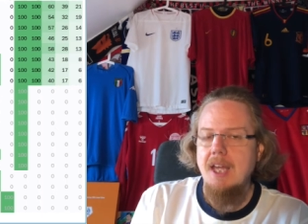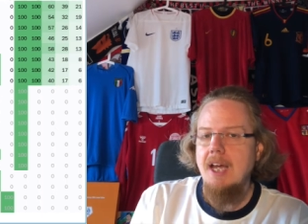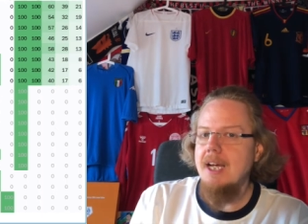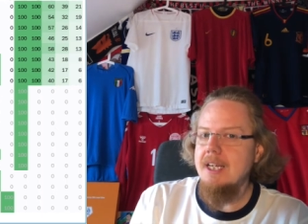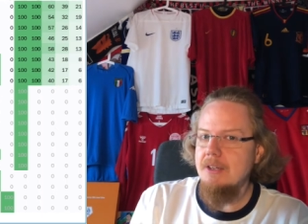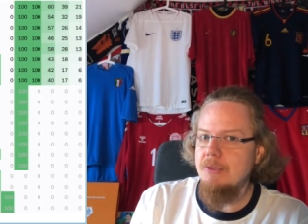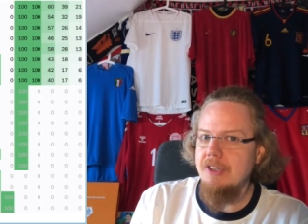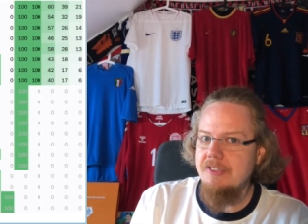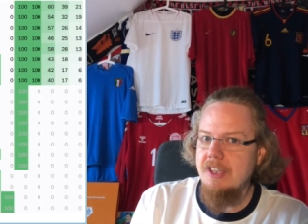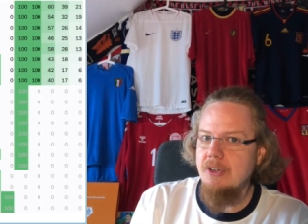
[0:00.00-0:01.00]
I don't
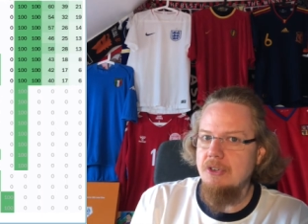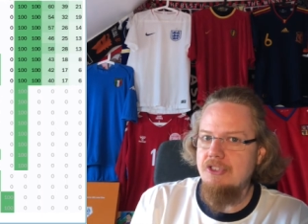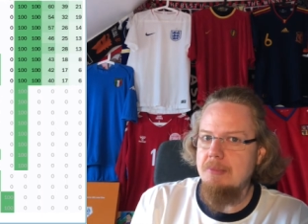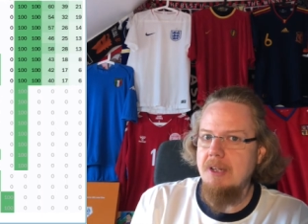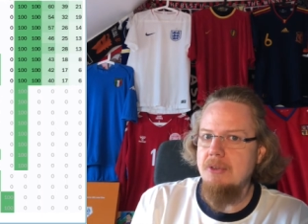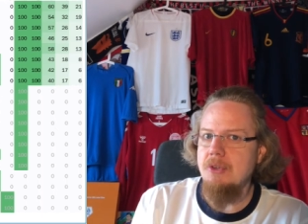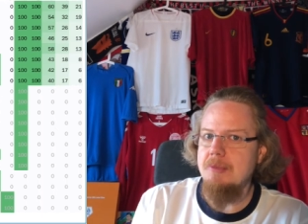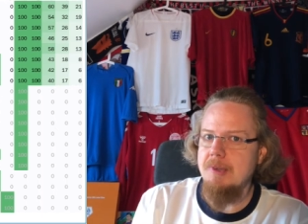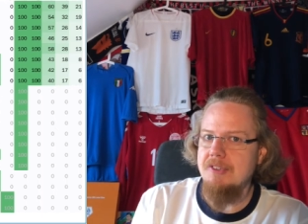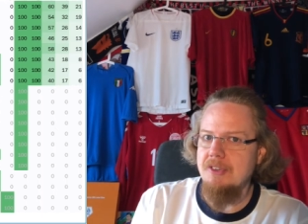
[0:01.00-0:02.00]
want to say Austria played
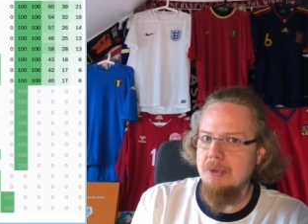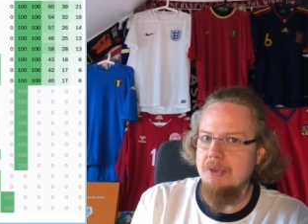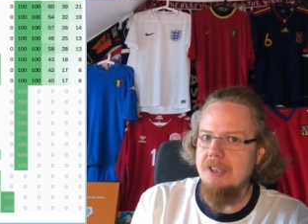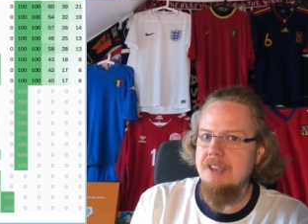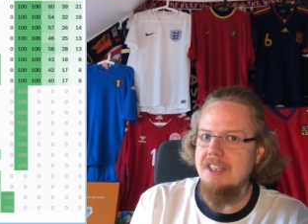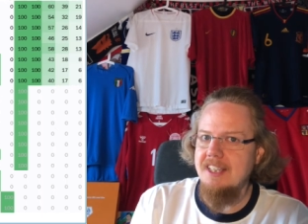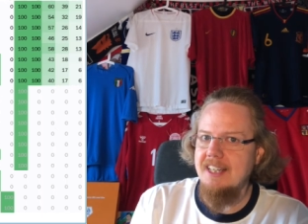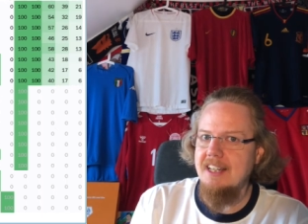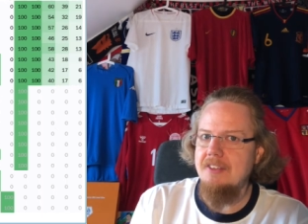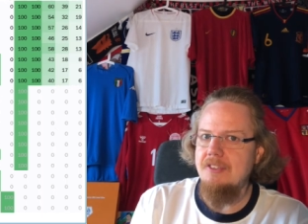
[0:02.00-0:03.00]
North Macedonia, the
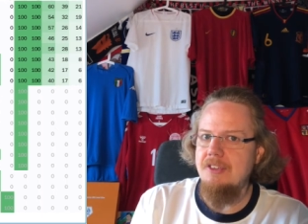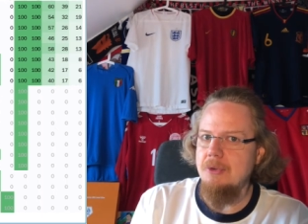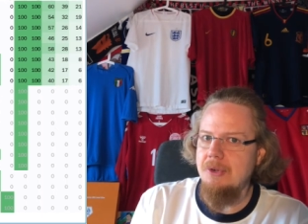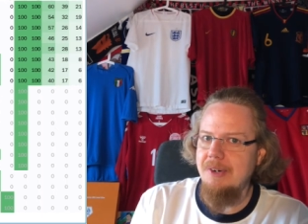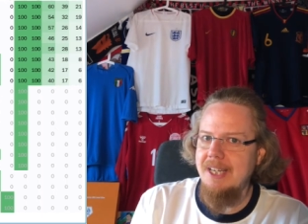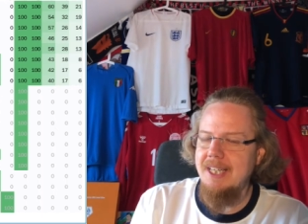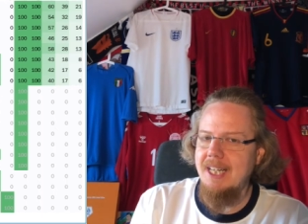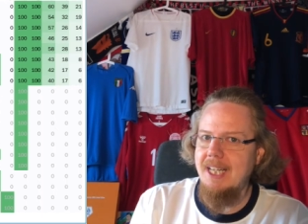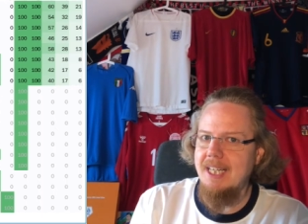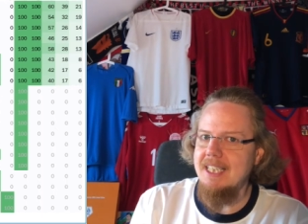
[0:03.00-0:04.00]
Netherlands,
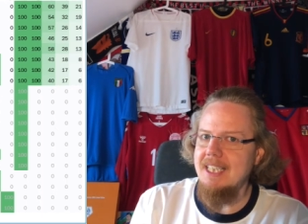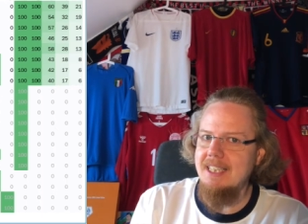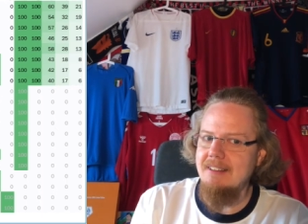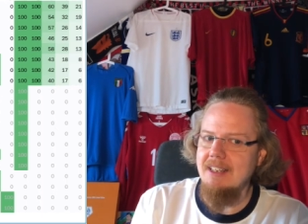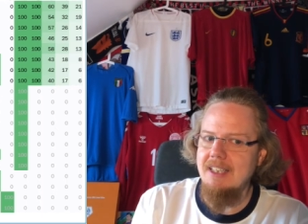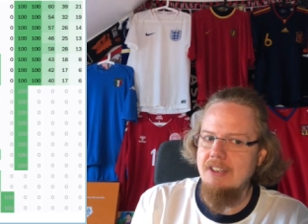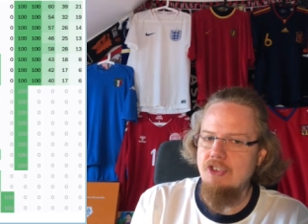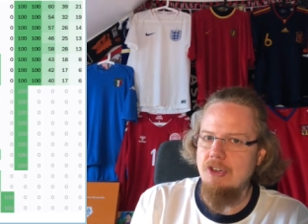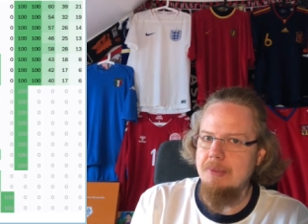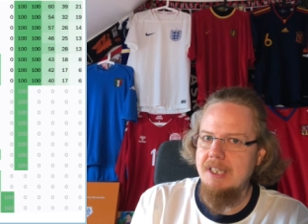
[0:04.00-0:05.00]
Ukraine, and Italy.
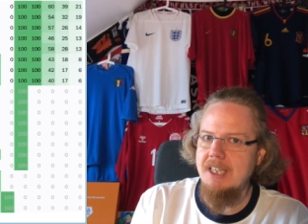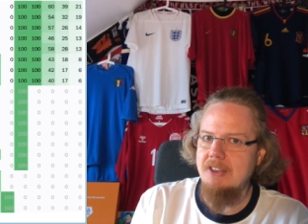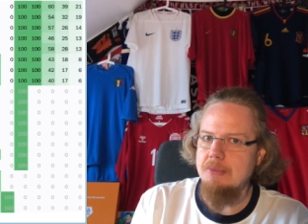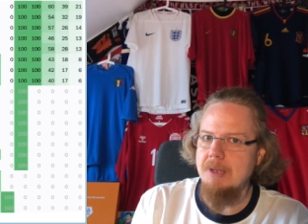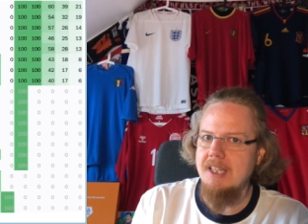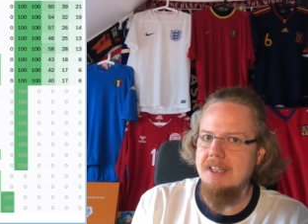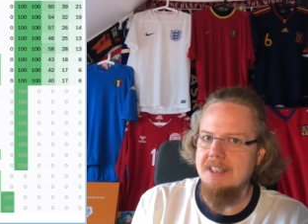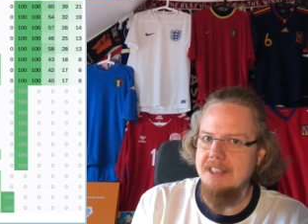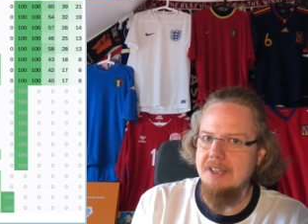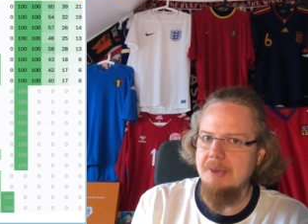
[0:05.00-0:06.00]
Germany had to play
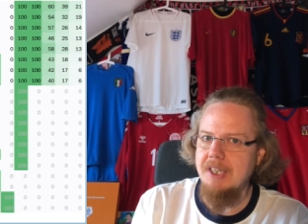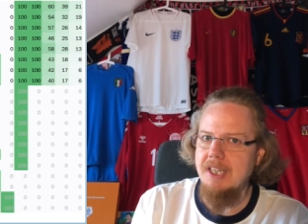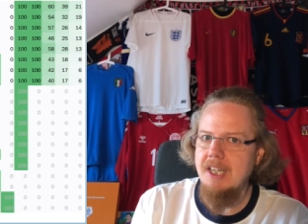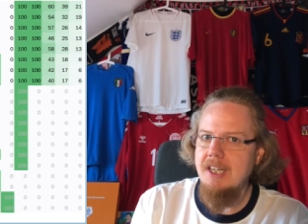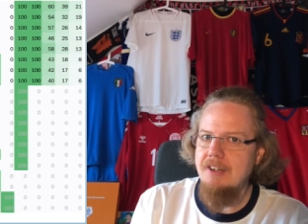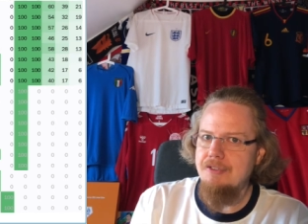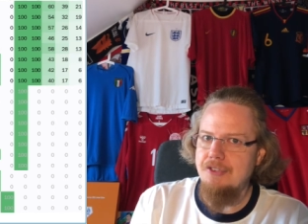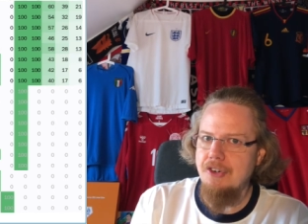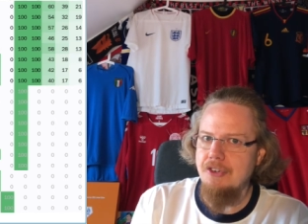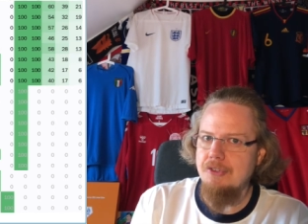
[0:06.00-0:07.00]
Hungary,
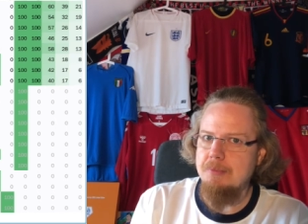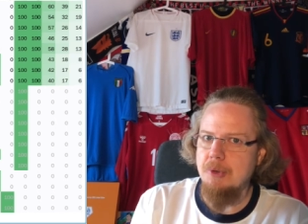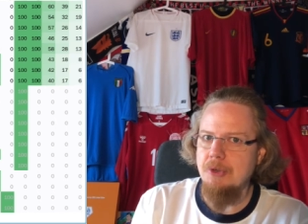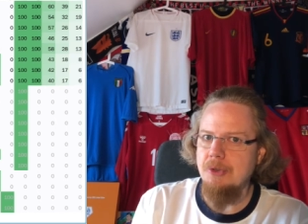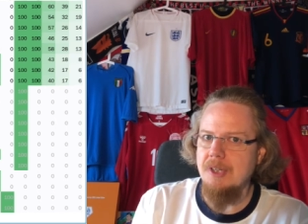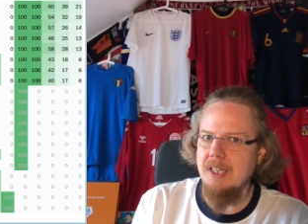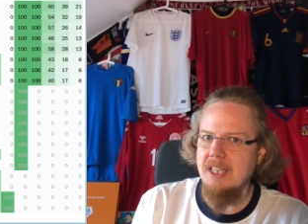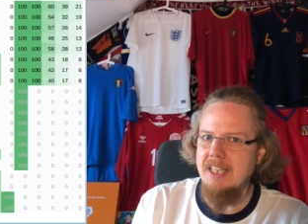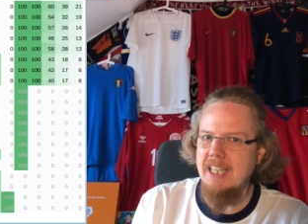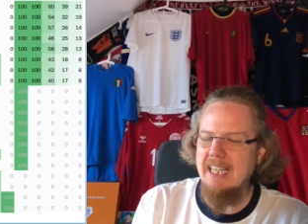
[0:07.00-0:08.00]
France,
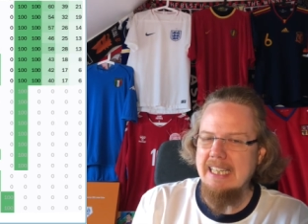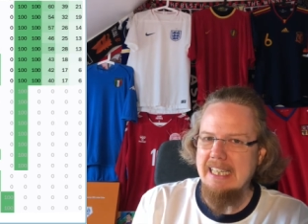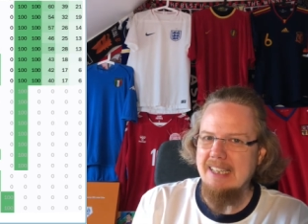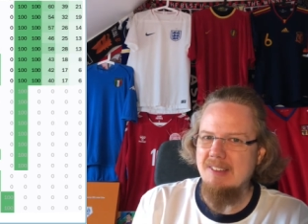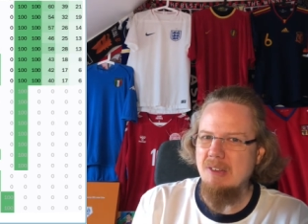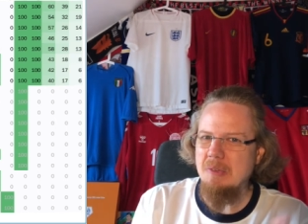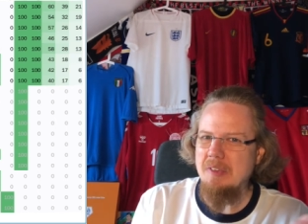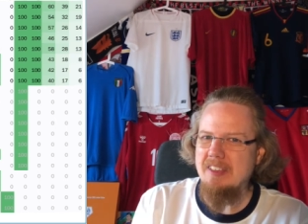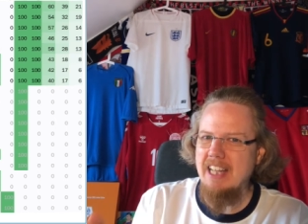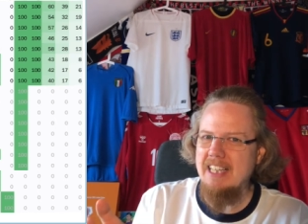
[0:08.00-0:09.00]
Portugal, and England,
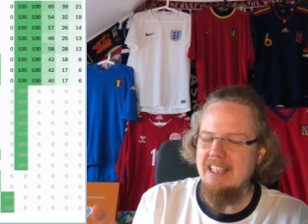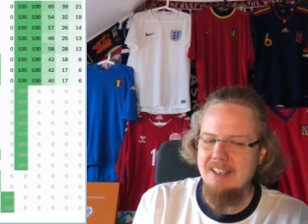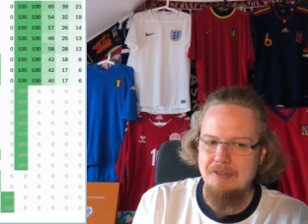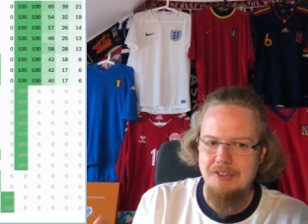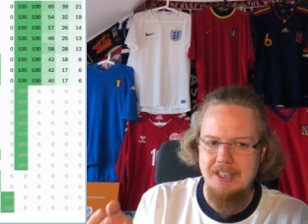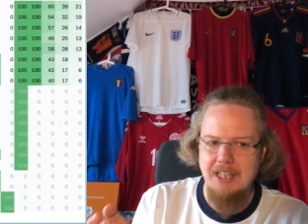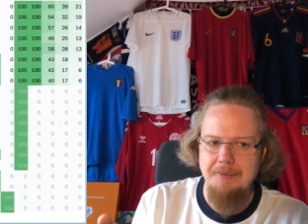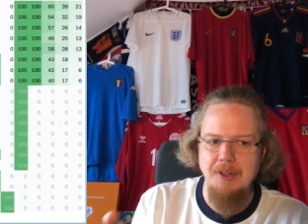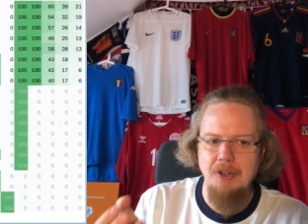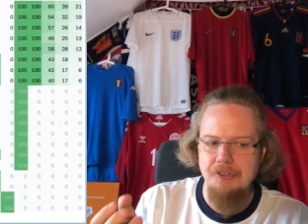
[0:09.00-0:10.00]
so slightly
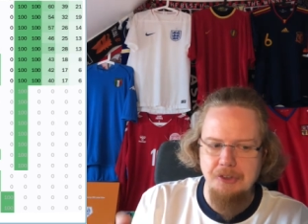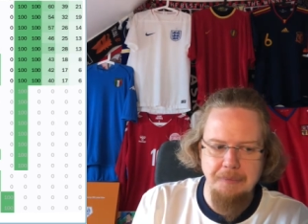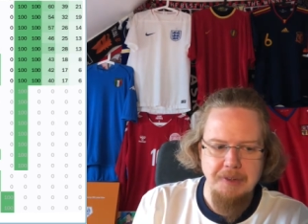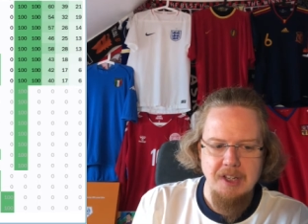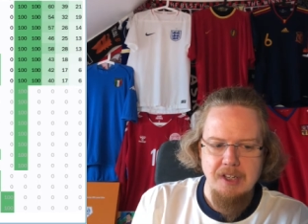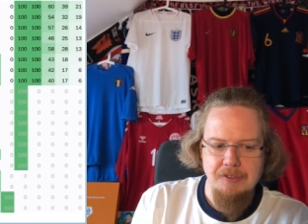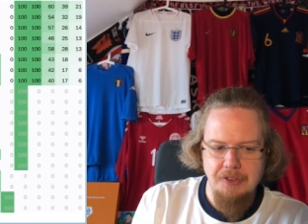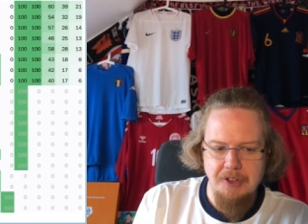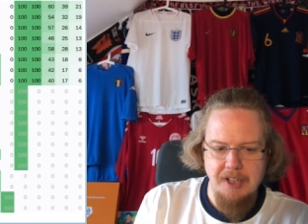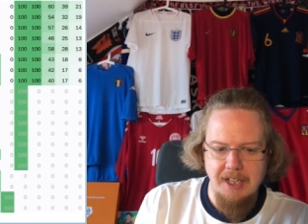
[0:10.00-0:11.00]
differently. Also,
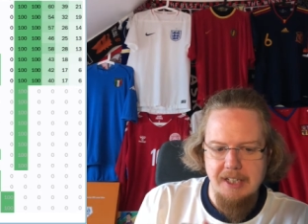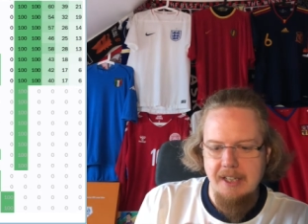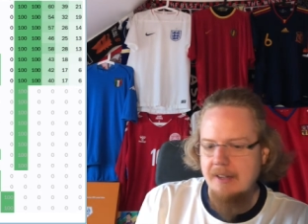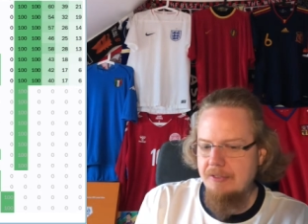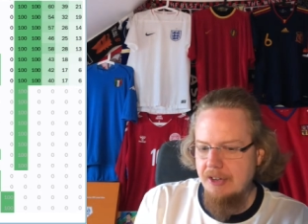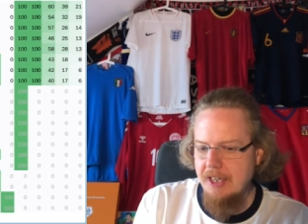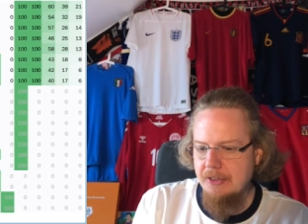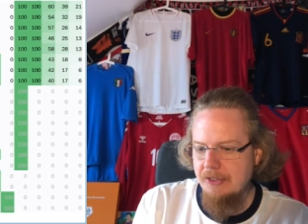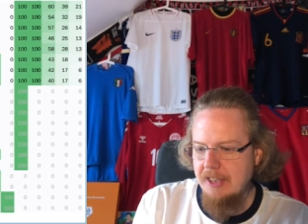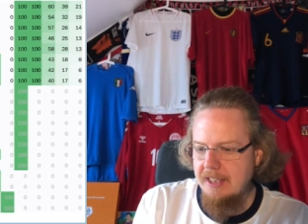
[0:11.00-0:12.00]
for and I
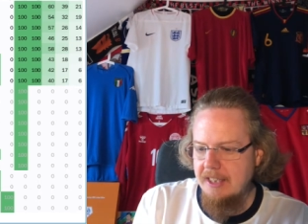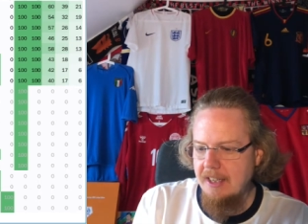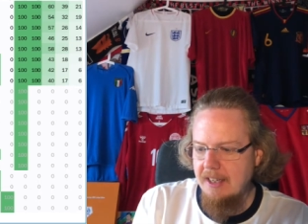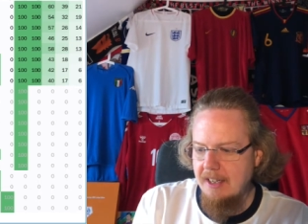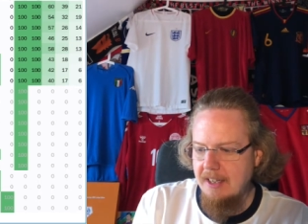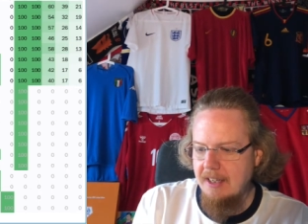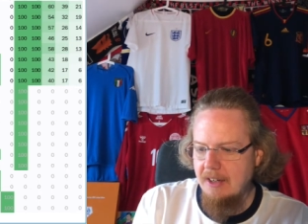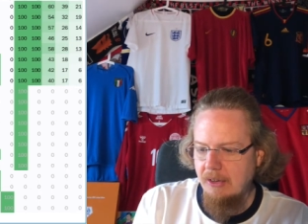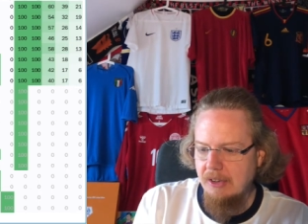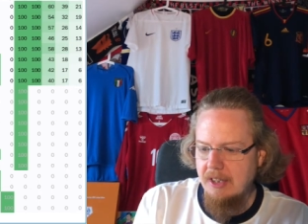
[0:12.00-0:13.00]
forgot to say the, uh,
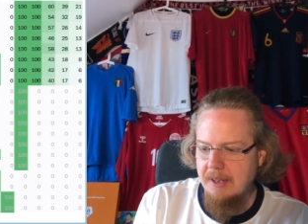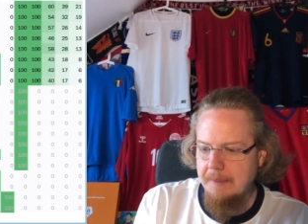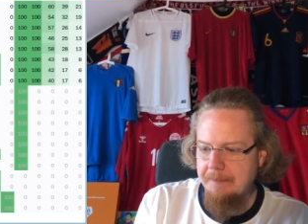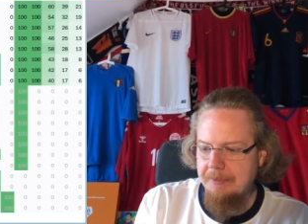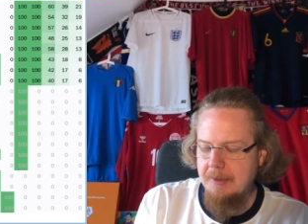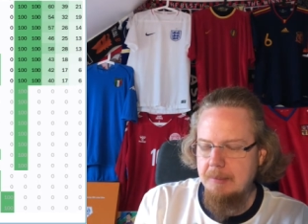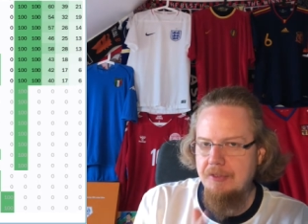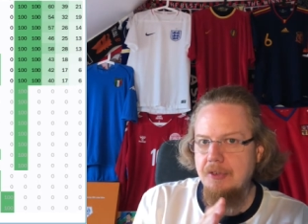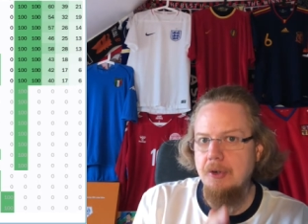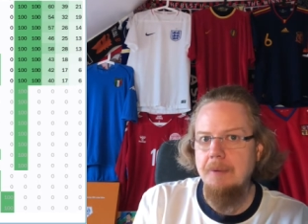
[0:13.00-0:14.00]
all, um,
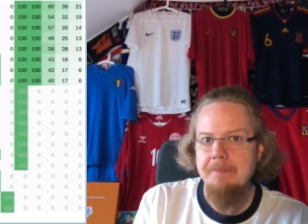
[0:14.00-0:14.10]
before,